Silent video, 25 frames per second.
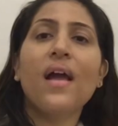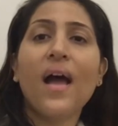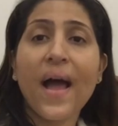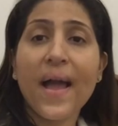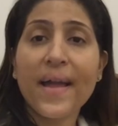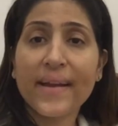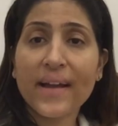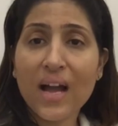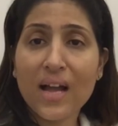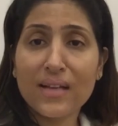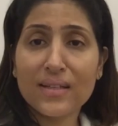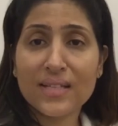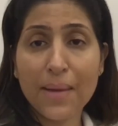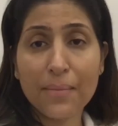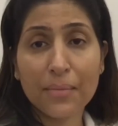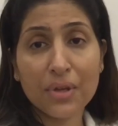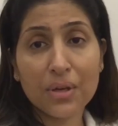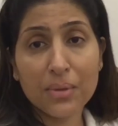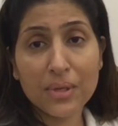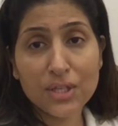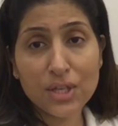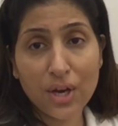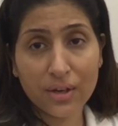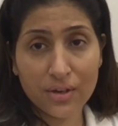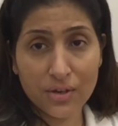Hi guys, I'm going to
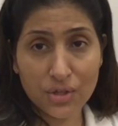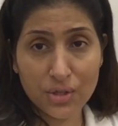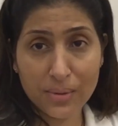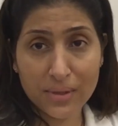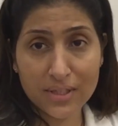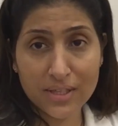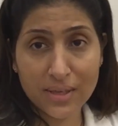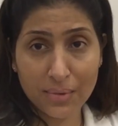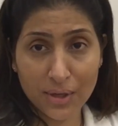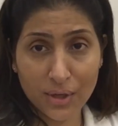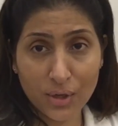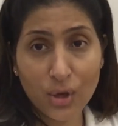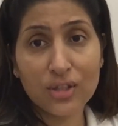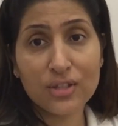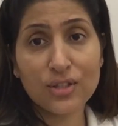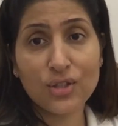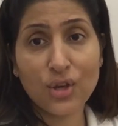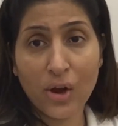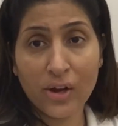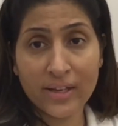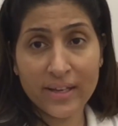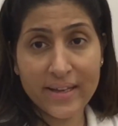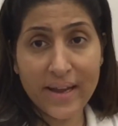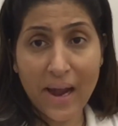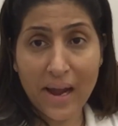be talking to you about something called
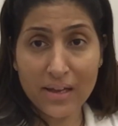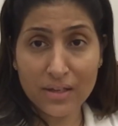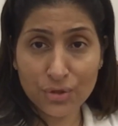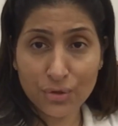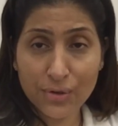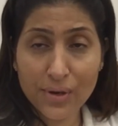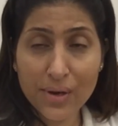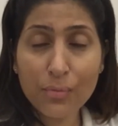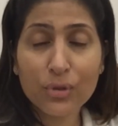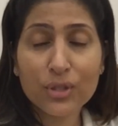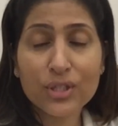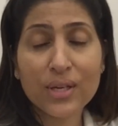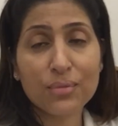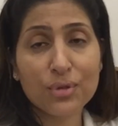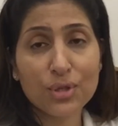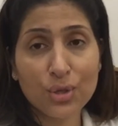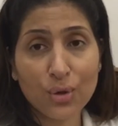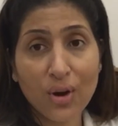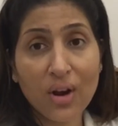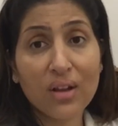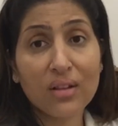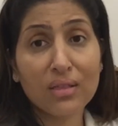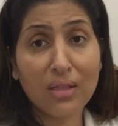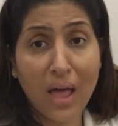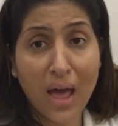doggy ice cream, which I'm sure
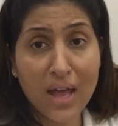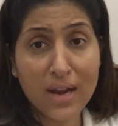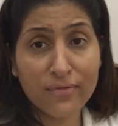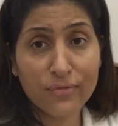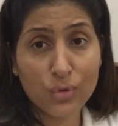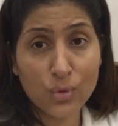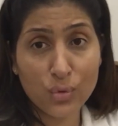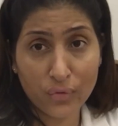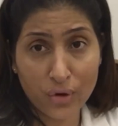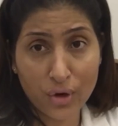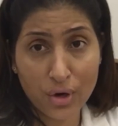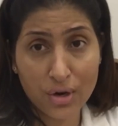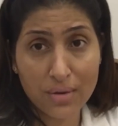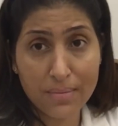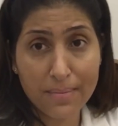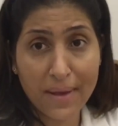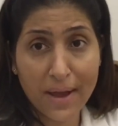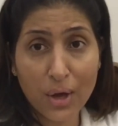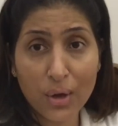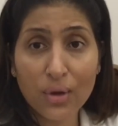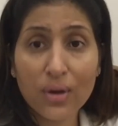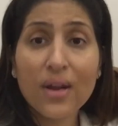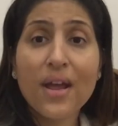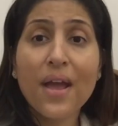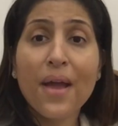a lot of you have heard
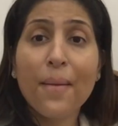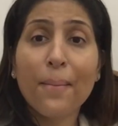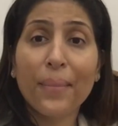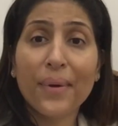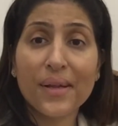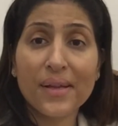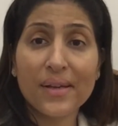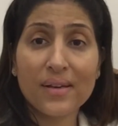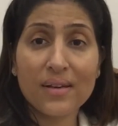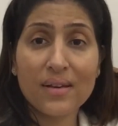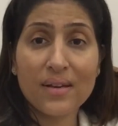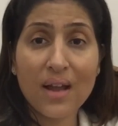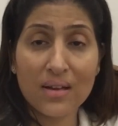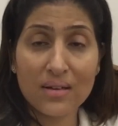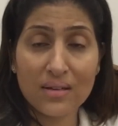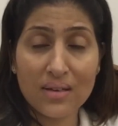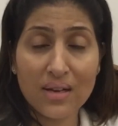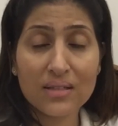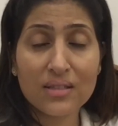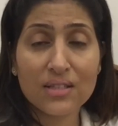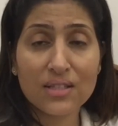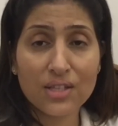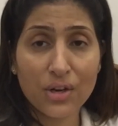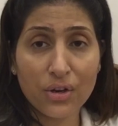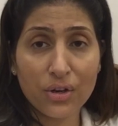about, but not
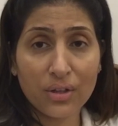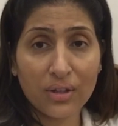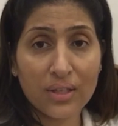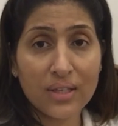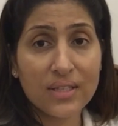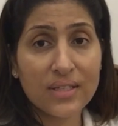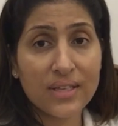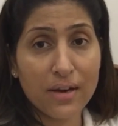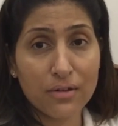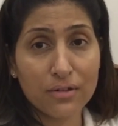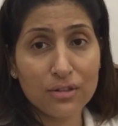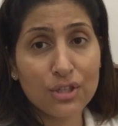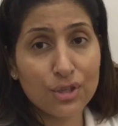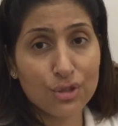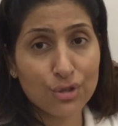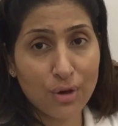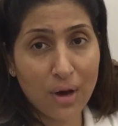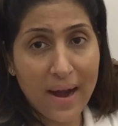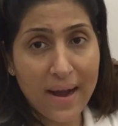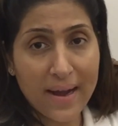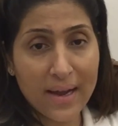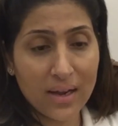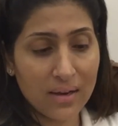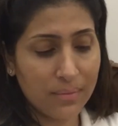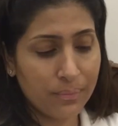necessarily dared to
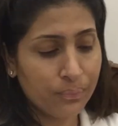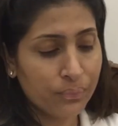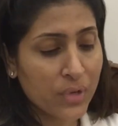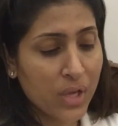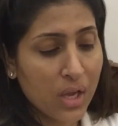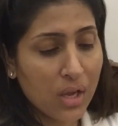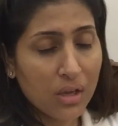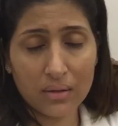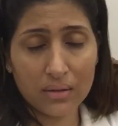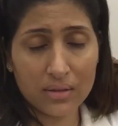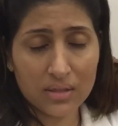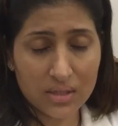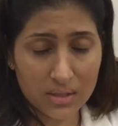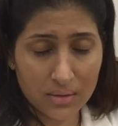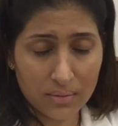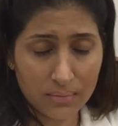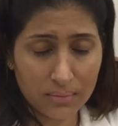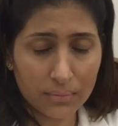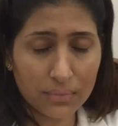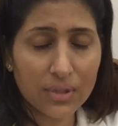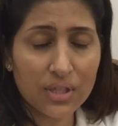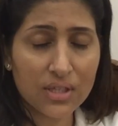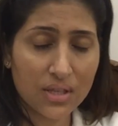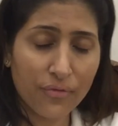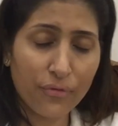try it. This
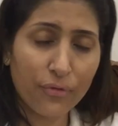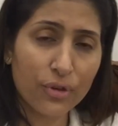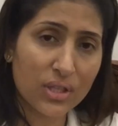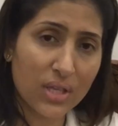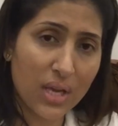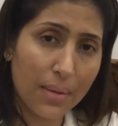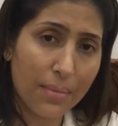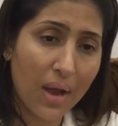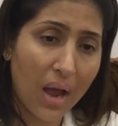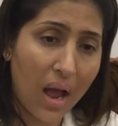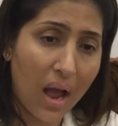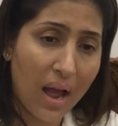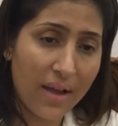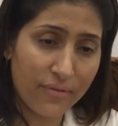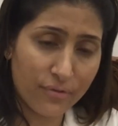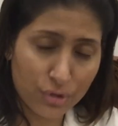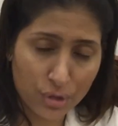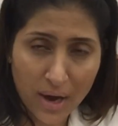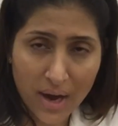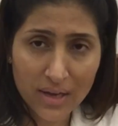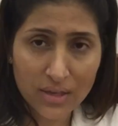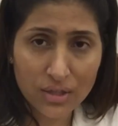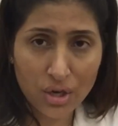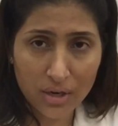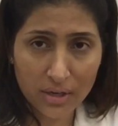is the first time I've
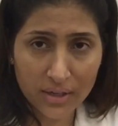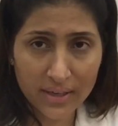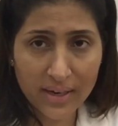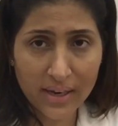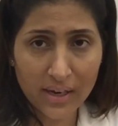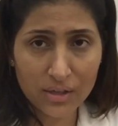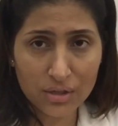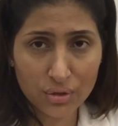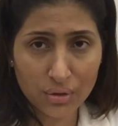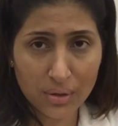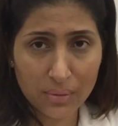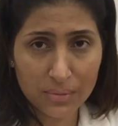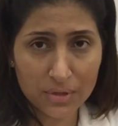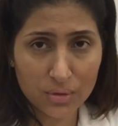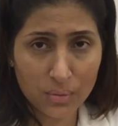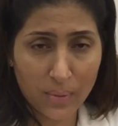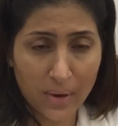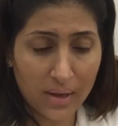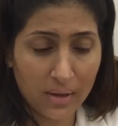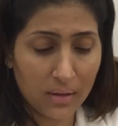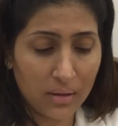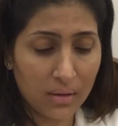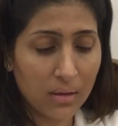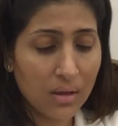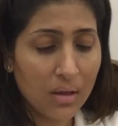tried doggy ice cream as
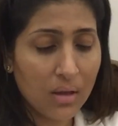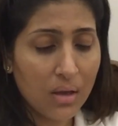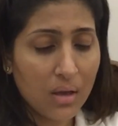well.